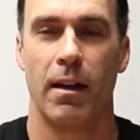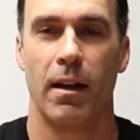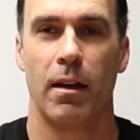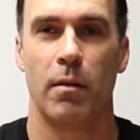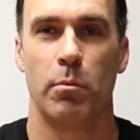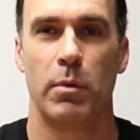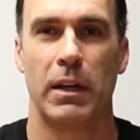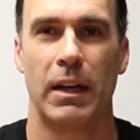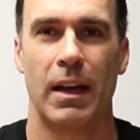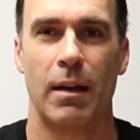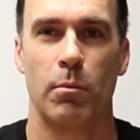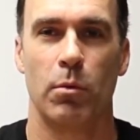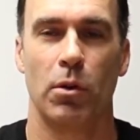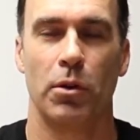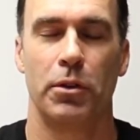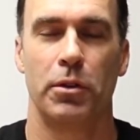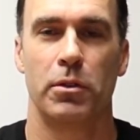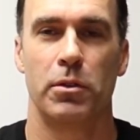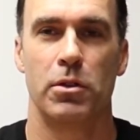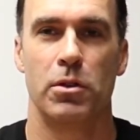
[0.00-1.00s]
And being able
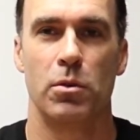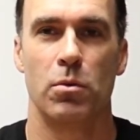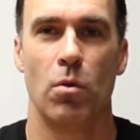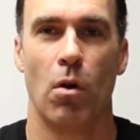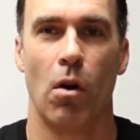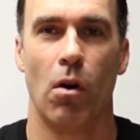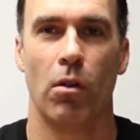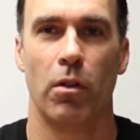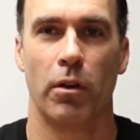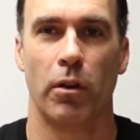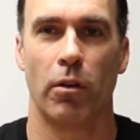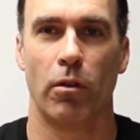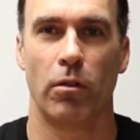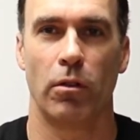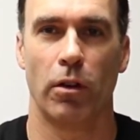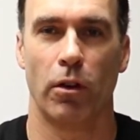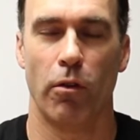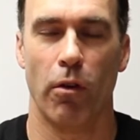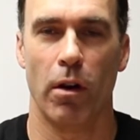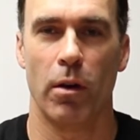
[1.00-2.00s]
to do all
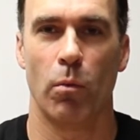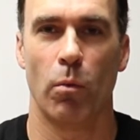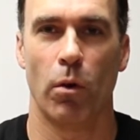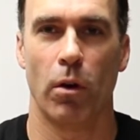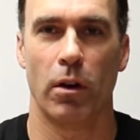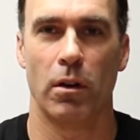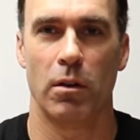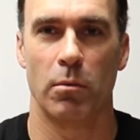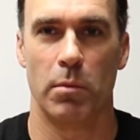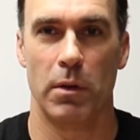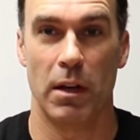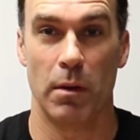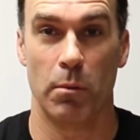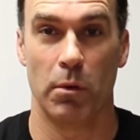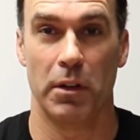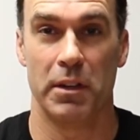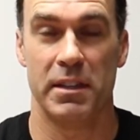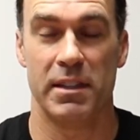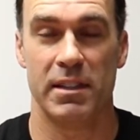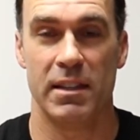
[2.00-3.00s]
the grunt work to be
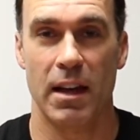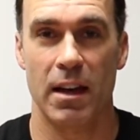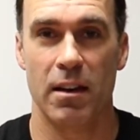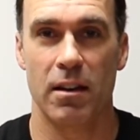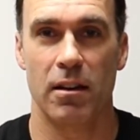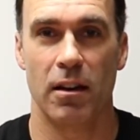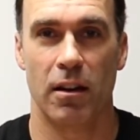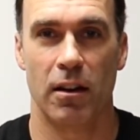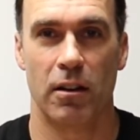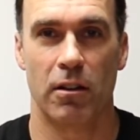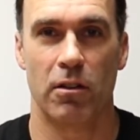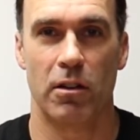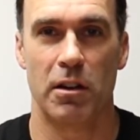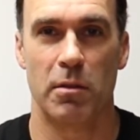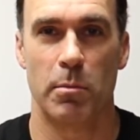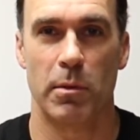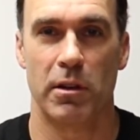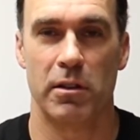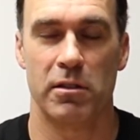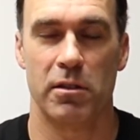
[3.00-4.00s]
able to send 100
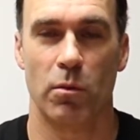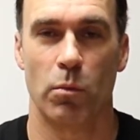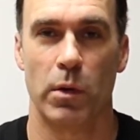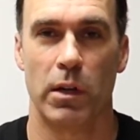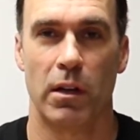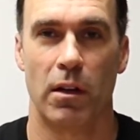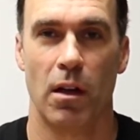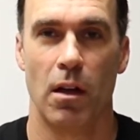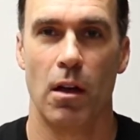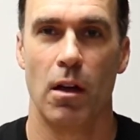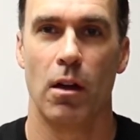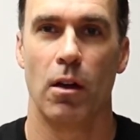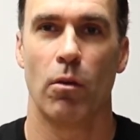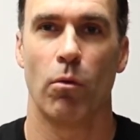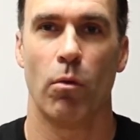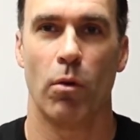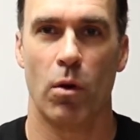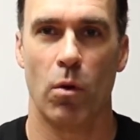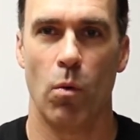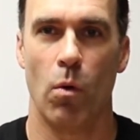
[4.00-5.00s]
emails a week
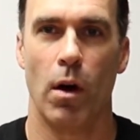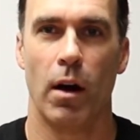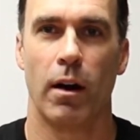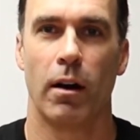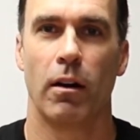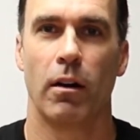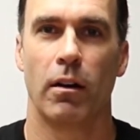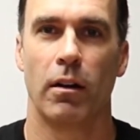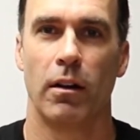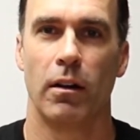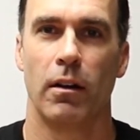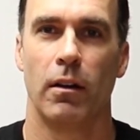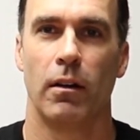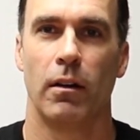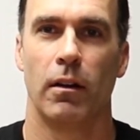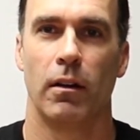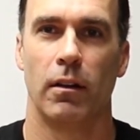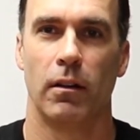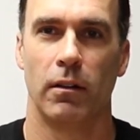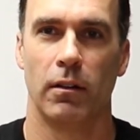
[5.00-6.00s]
required
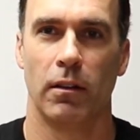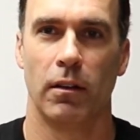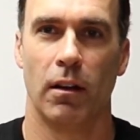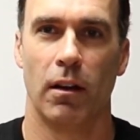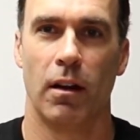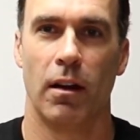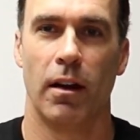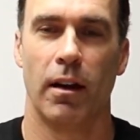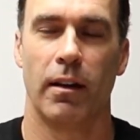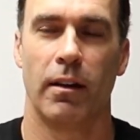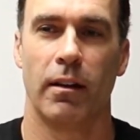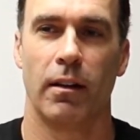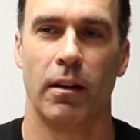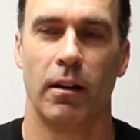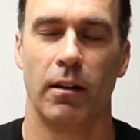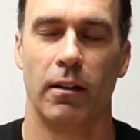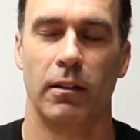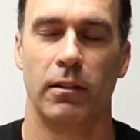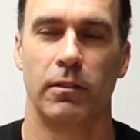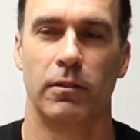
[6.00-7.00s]
a lot
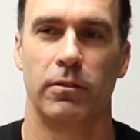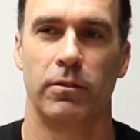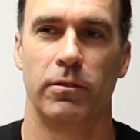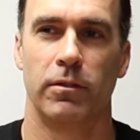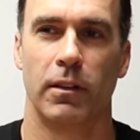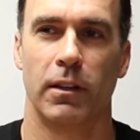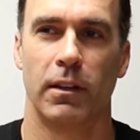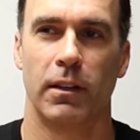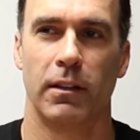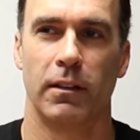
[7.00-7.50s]
of